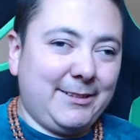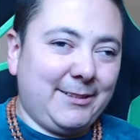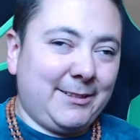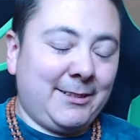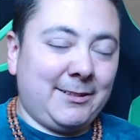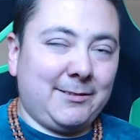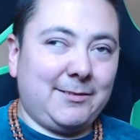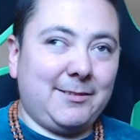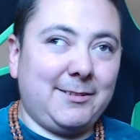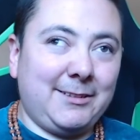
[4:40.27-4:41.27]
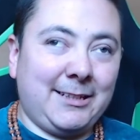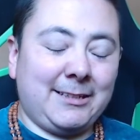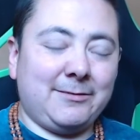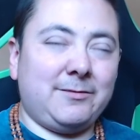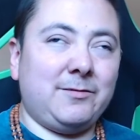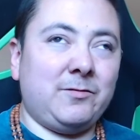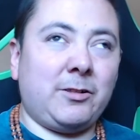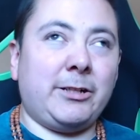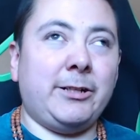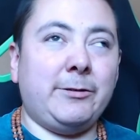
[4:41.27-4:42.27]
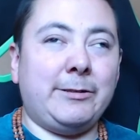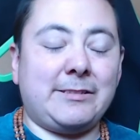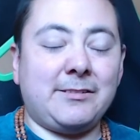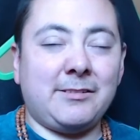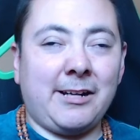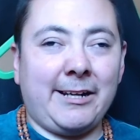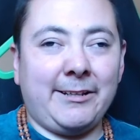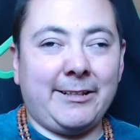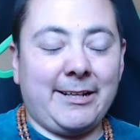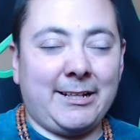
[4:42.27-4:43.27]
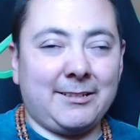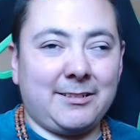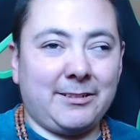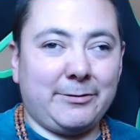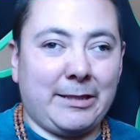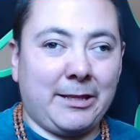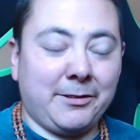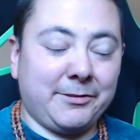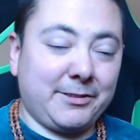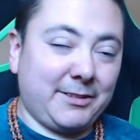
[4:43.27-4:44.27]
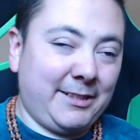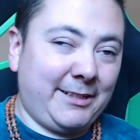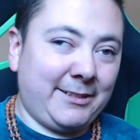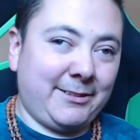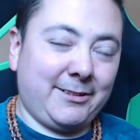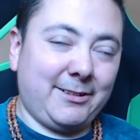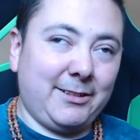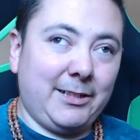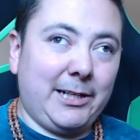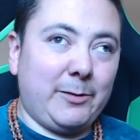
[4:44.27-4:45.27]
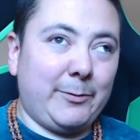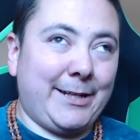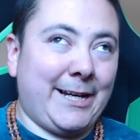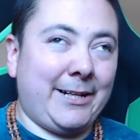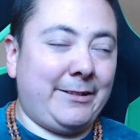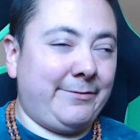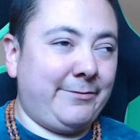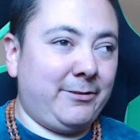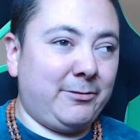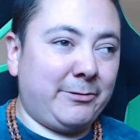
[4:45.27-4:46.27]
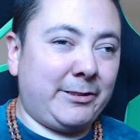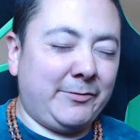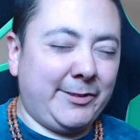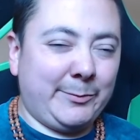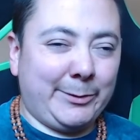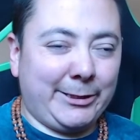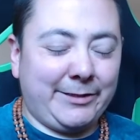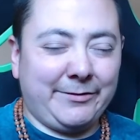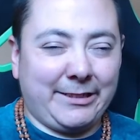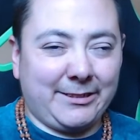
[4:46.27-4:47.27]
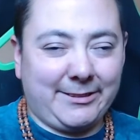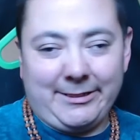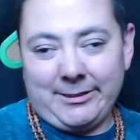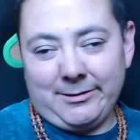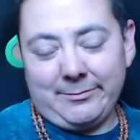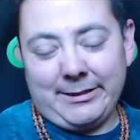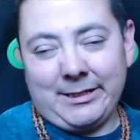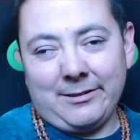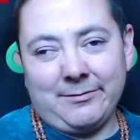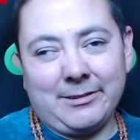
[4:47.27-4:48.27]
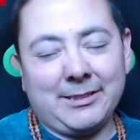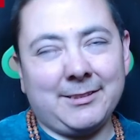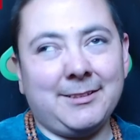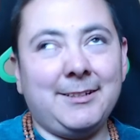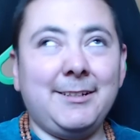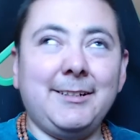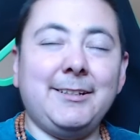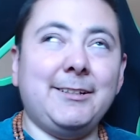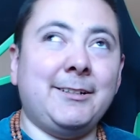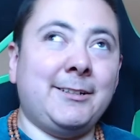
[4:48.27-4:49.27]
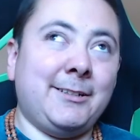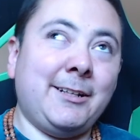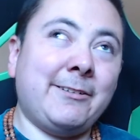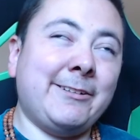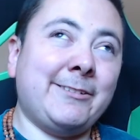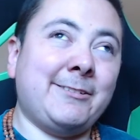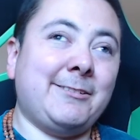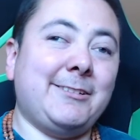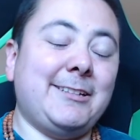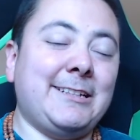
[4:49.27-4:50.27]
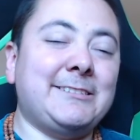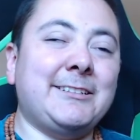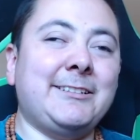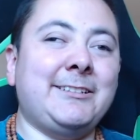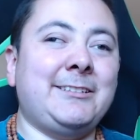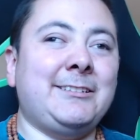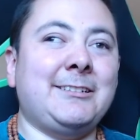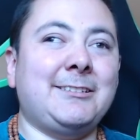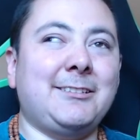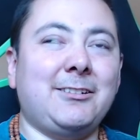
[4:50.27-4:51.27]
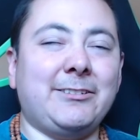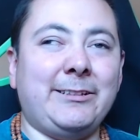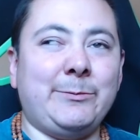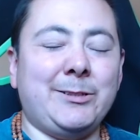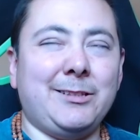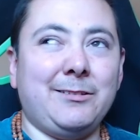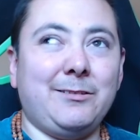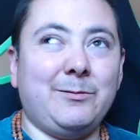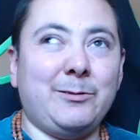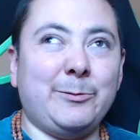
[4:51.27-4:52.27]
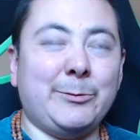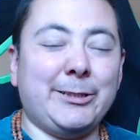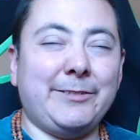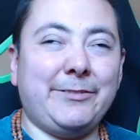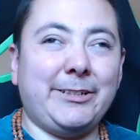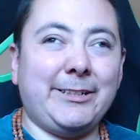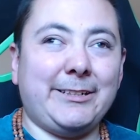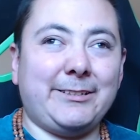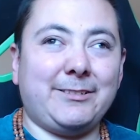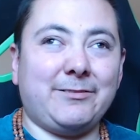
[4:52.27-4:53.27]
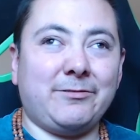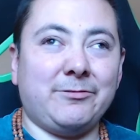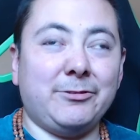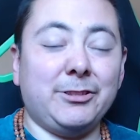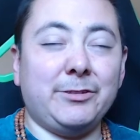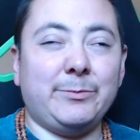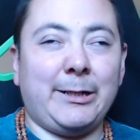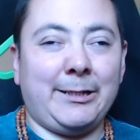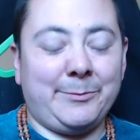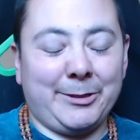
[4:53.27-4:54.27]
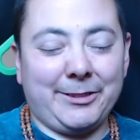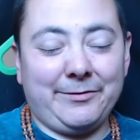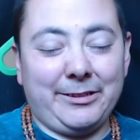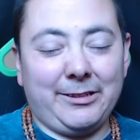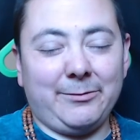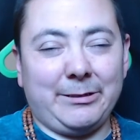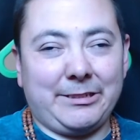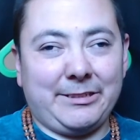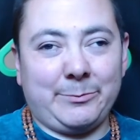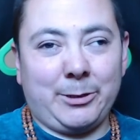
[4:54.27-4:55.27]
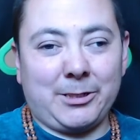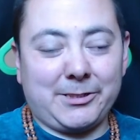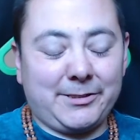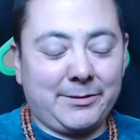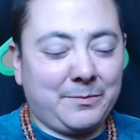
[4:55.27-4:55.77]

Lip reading: Virgo is the sign that has to do with health, and we have one of the malefics here. We have, well, Aries isn't necessarily a malefic. It's ruled by a malefic, which is Mars.